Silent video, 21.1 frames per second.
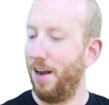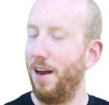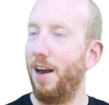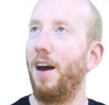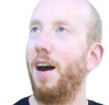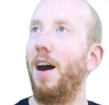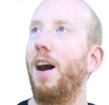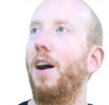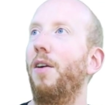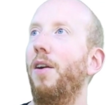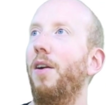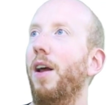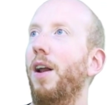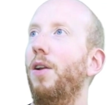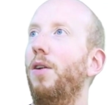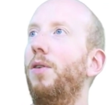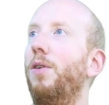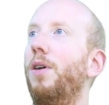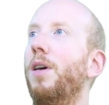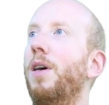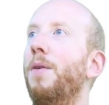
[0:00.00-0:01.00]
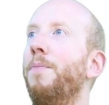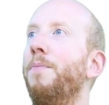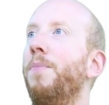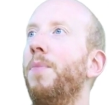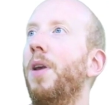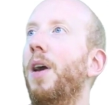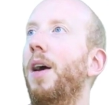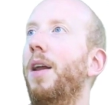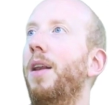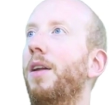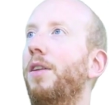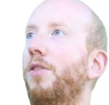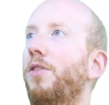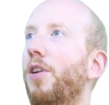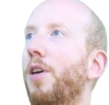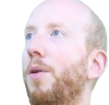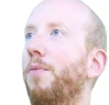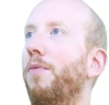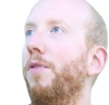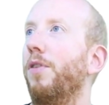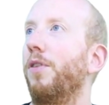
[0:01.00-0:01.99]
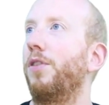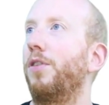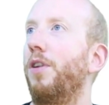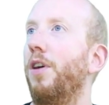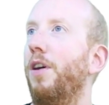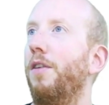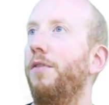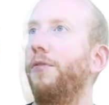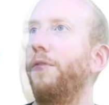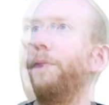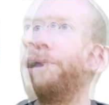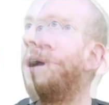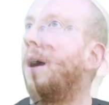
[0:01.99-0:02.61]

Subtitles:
how they look and the chamfered stuff.